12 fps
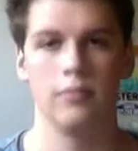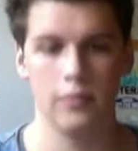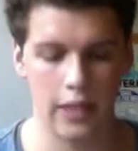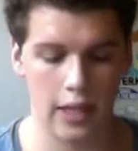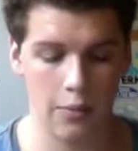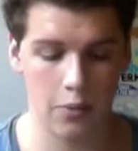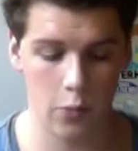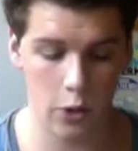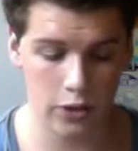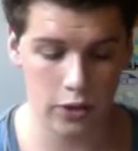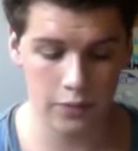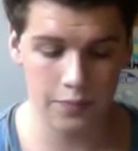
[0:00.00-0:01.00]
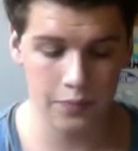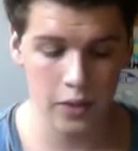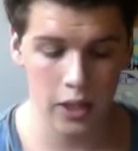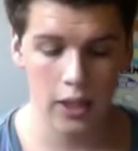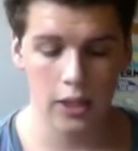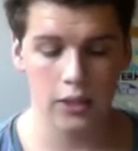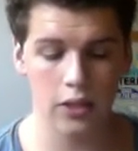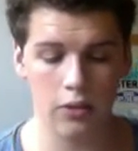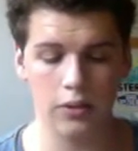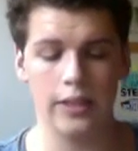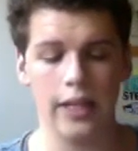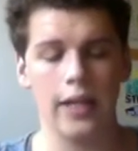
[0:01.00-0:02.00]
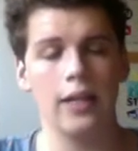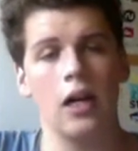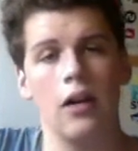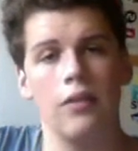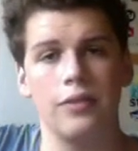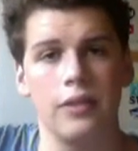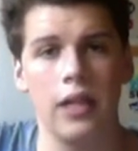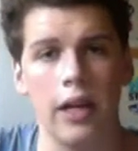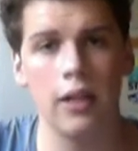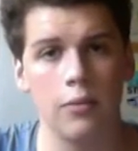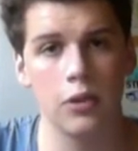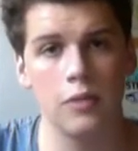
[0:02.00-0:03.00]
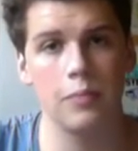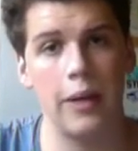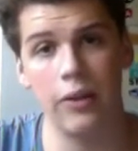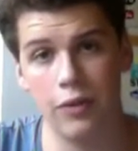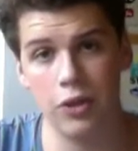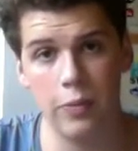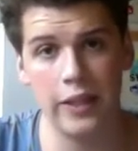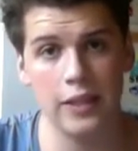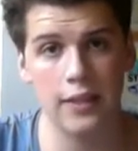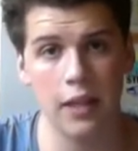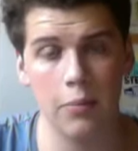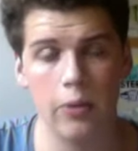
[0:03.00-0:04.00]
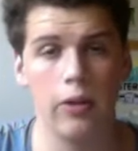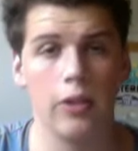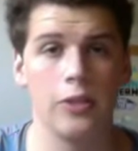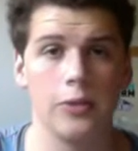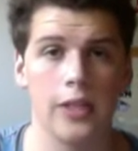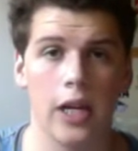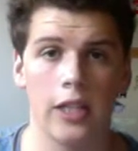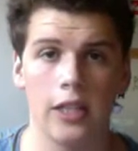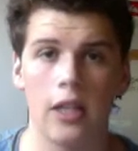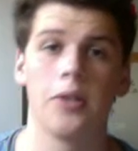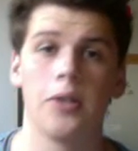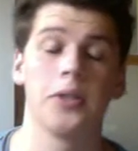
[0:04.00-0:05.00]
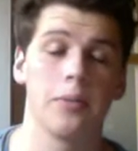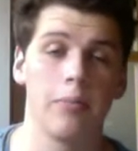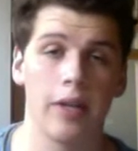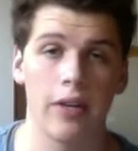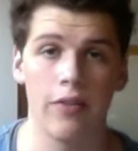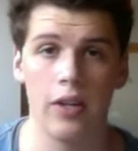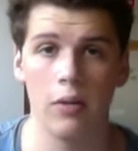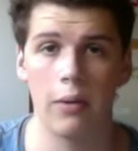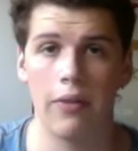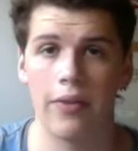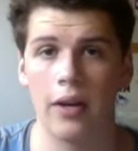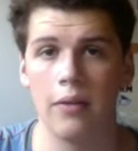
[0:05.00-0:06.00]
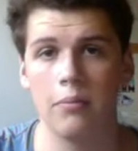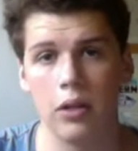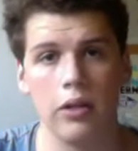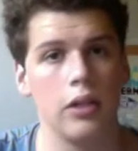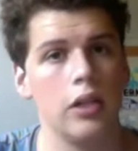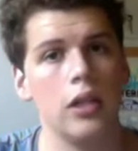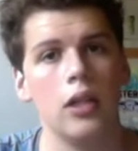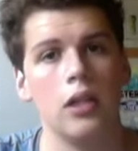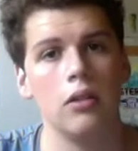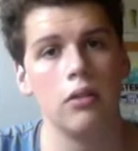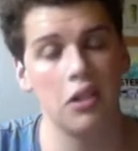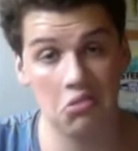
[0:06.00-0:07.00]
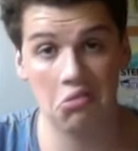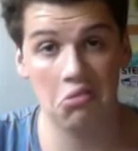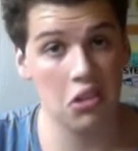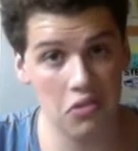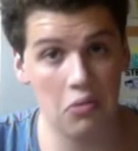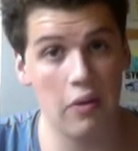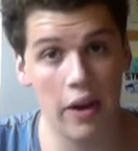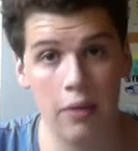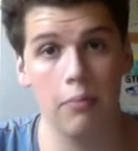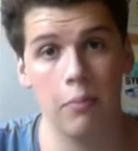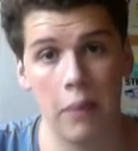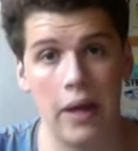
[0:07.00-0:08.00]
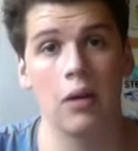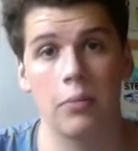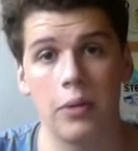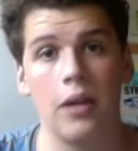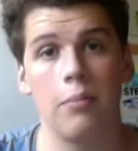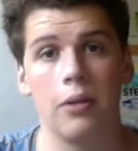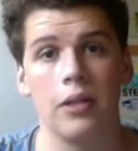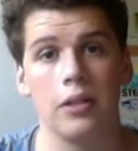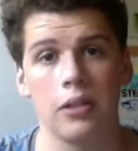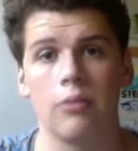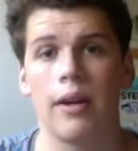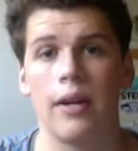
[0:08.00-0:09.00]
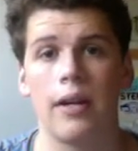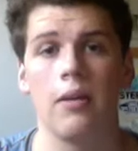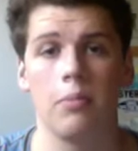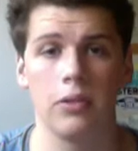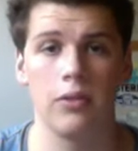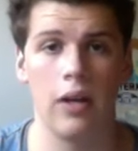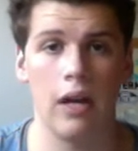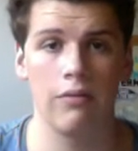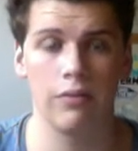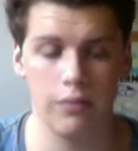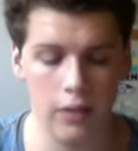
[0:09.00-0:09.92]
that can be worked on. So the second half's lineup was Begovic made his debut, a new signing. I know I didn't make a video about that, but he's a great backup keeper. He's a great keeper to have.